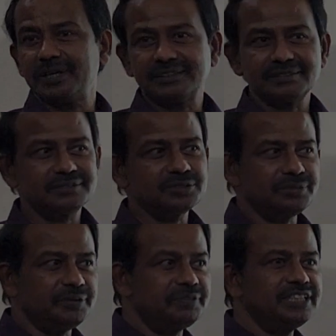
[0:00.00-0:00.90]
part. So
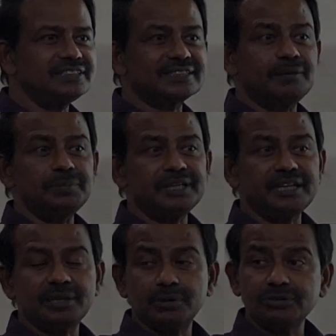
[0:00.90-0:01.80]
we have finished
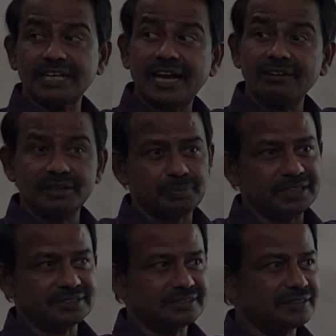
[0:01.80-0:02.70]
completely about the angular
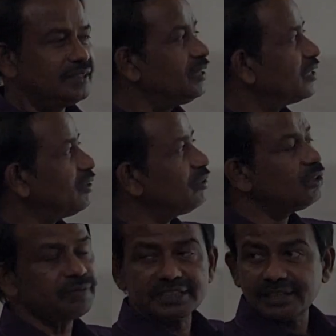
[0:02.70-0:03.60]
parts. Now we'll
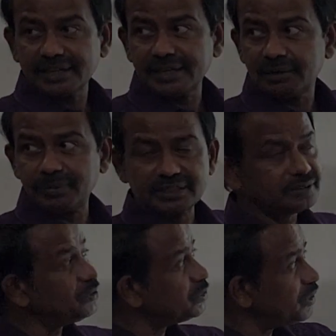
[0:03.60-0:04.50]
go for the radial
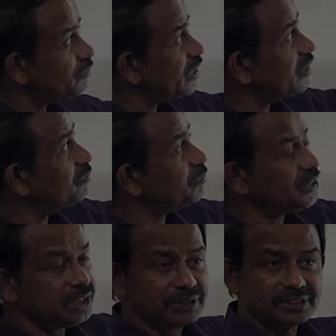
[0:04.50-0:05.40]
part, which we have taken from
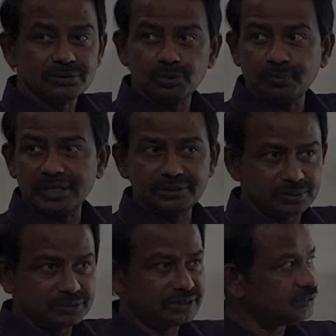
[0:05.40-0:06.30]
the equation
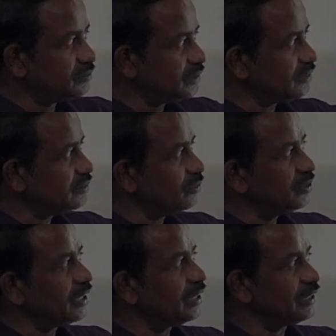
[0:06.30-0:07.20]

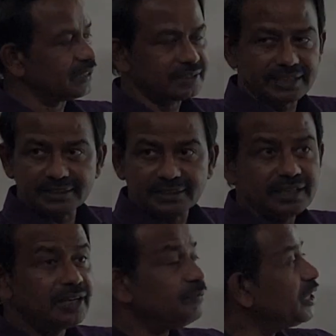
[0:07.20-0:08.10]
2.260 earlier, correct?
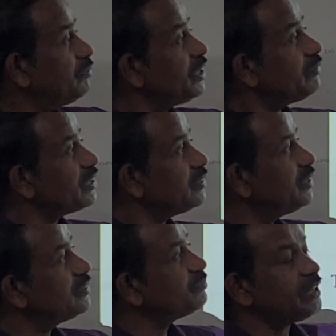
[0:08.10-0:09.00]
We have equated
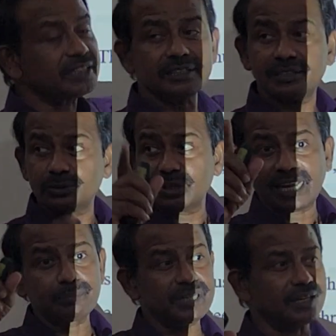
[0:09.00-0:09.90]
this factor into
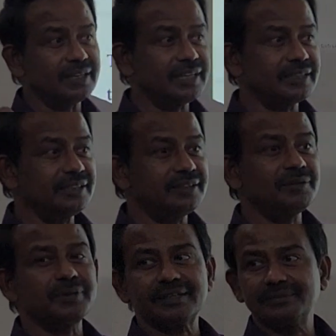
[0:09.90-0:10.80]
lambda, correct? Can you
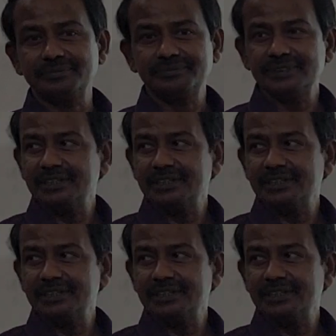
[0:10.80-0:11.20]
remember?